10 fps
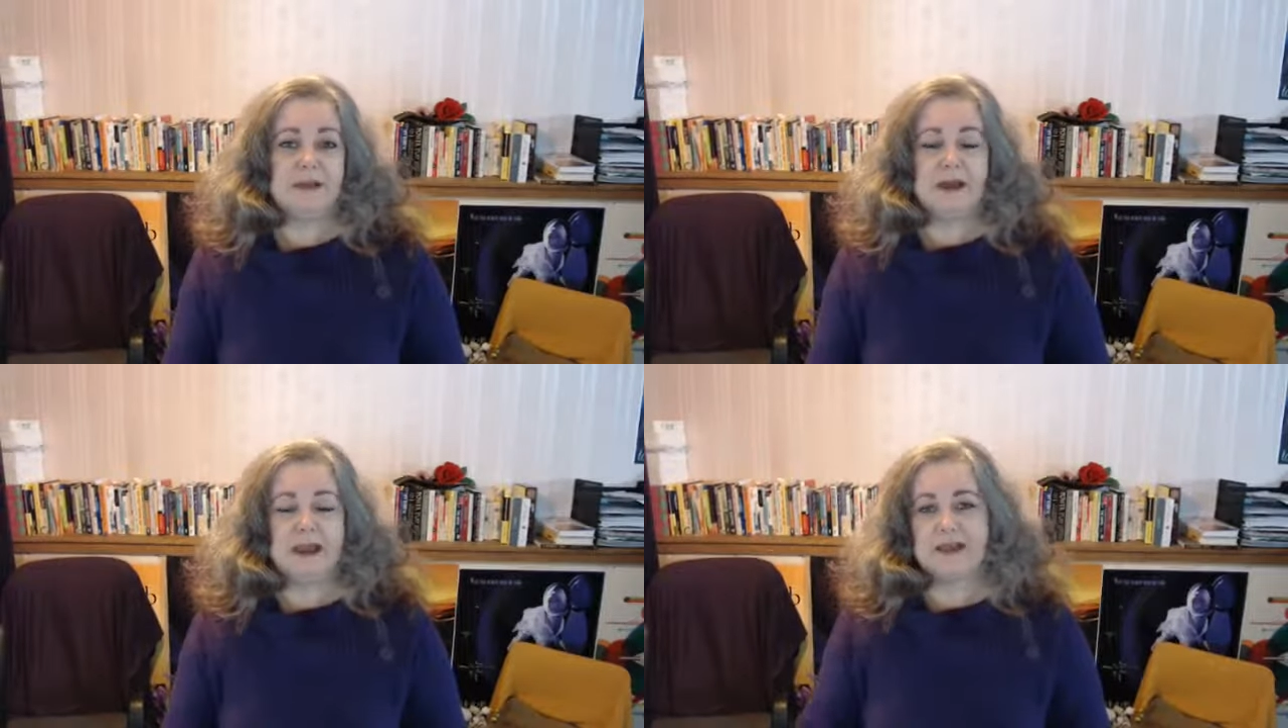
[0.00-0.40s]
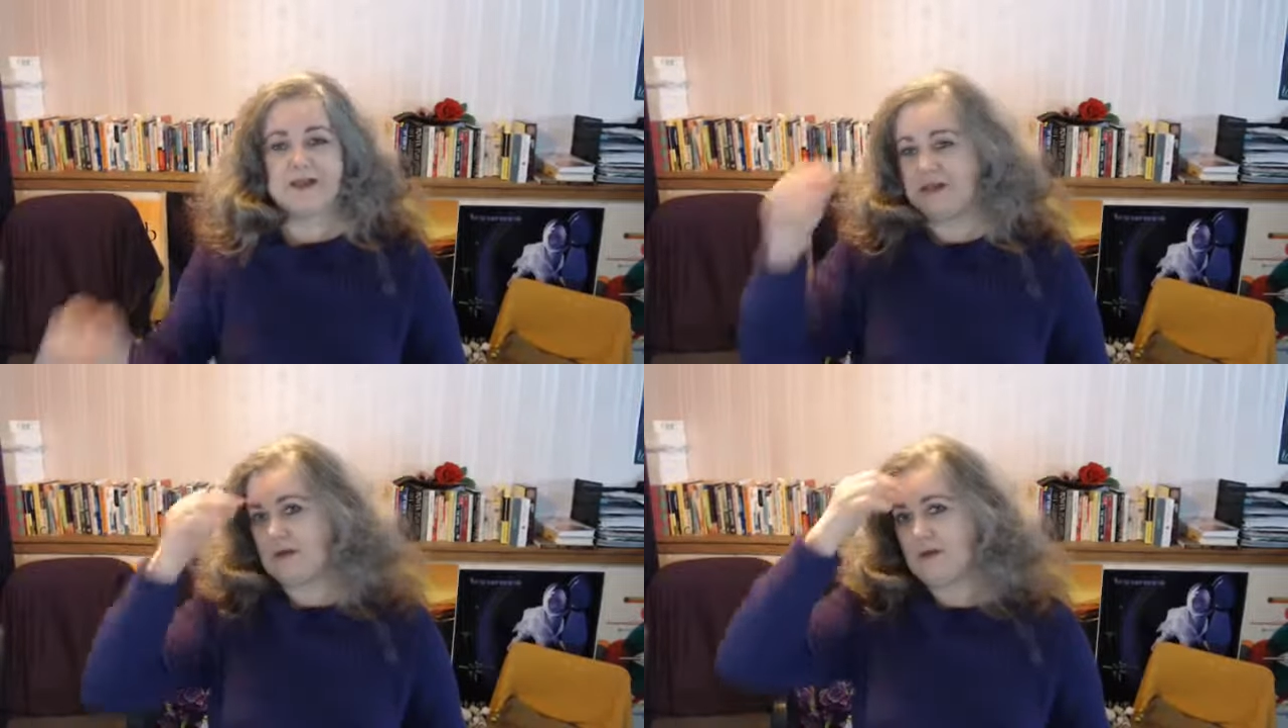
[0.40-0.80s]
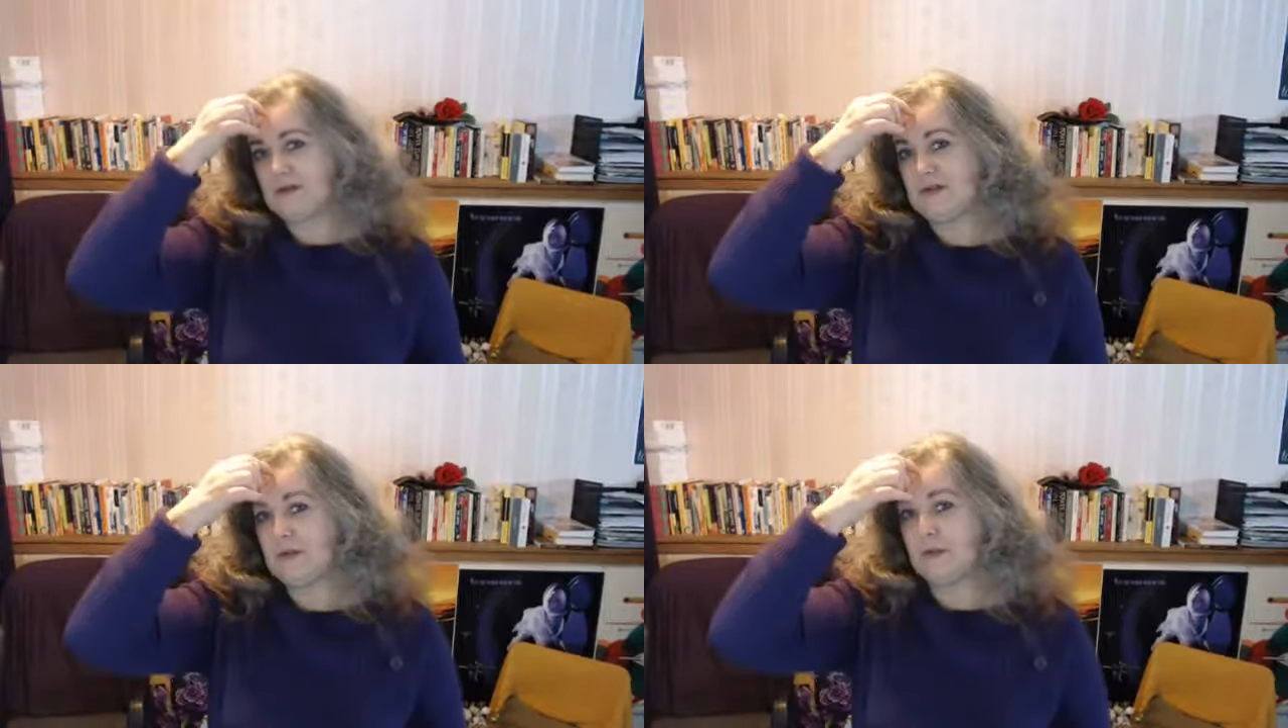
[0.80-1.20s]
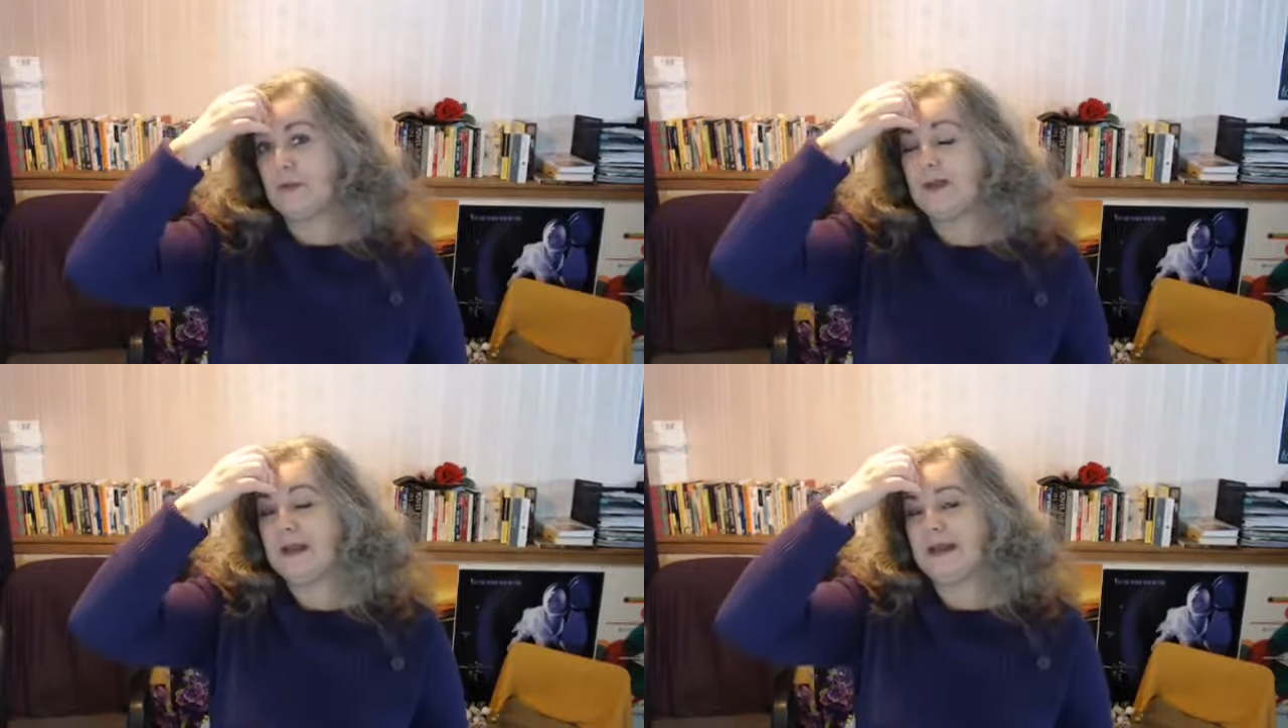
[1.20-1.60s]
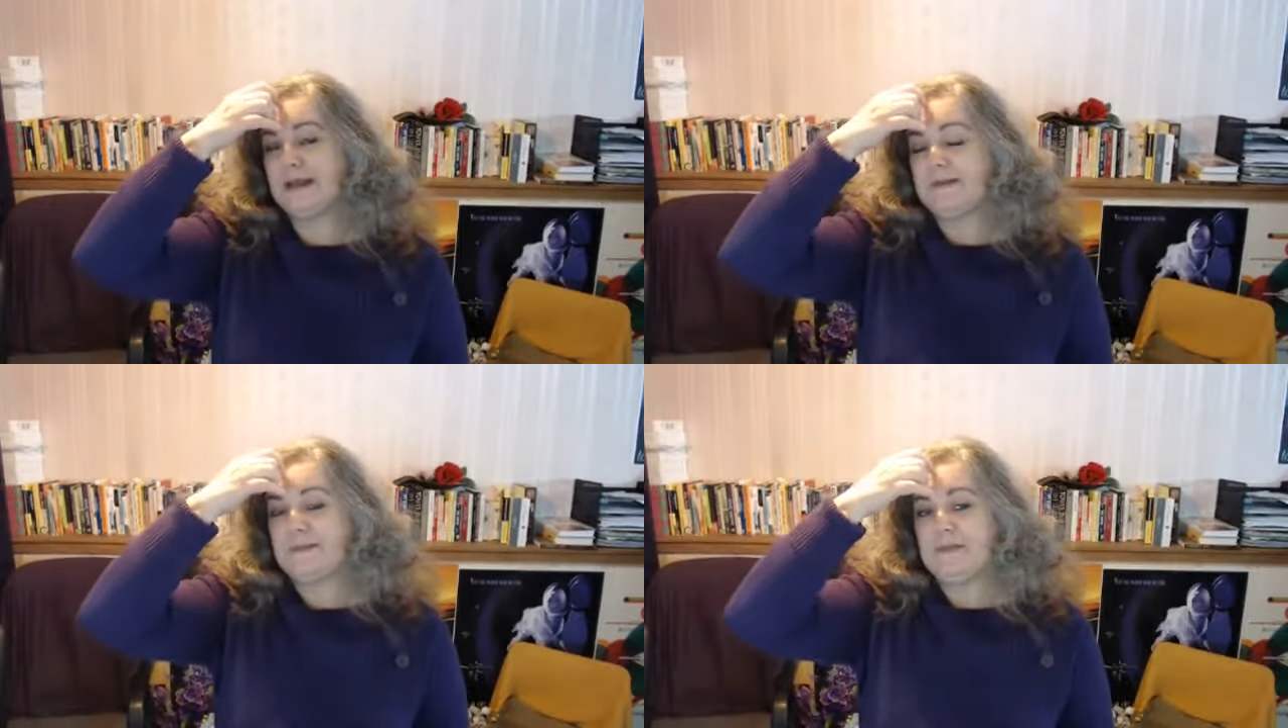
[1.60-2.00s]
I actually use Google Play
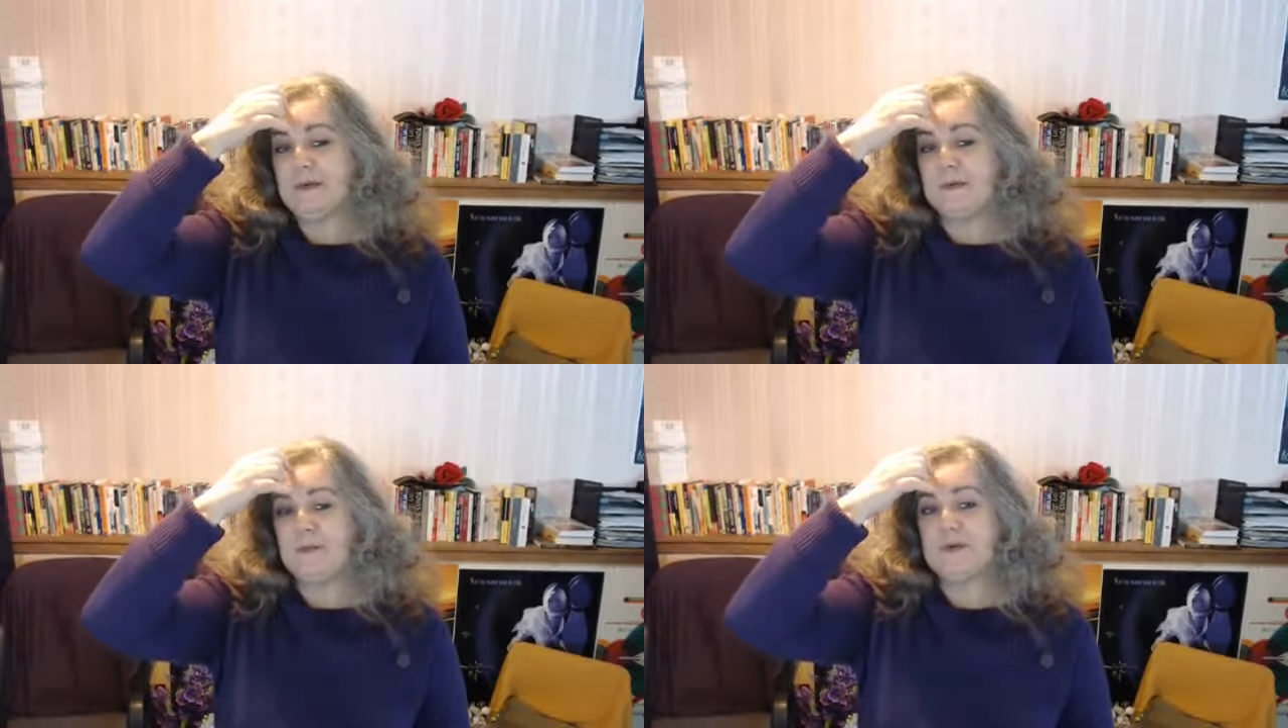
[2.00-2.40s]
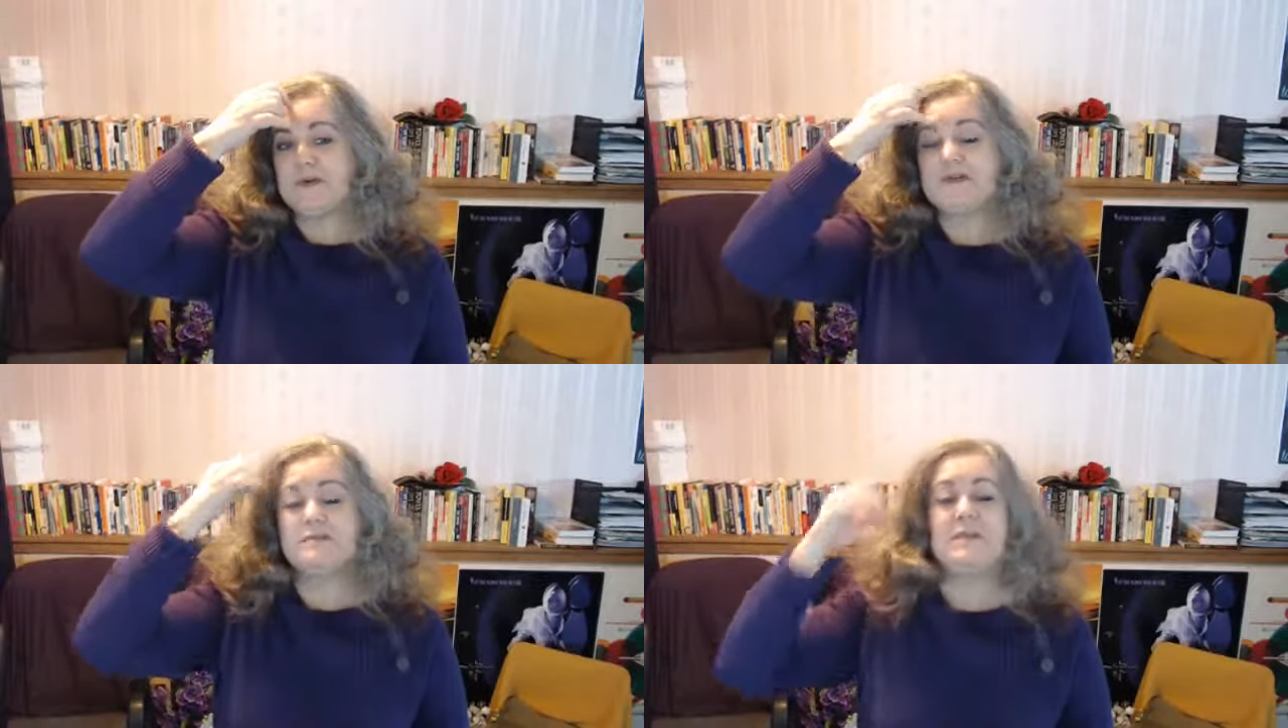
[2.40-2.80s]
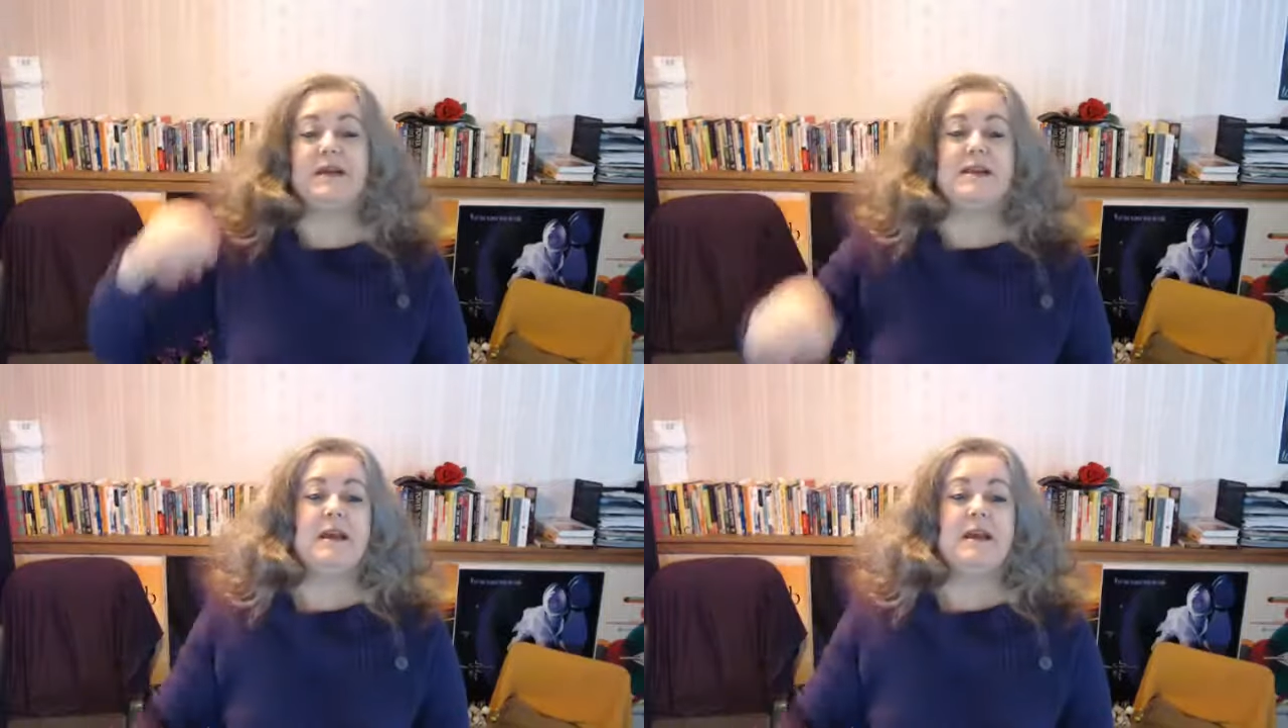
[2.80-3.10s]
books, but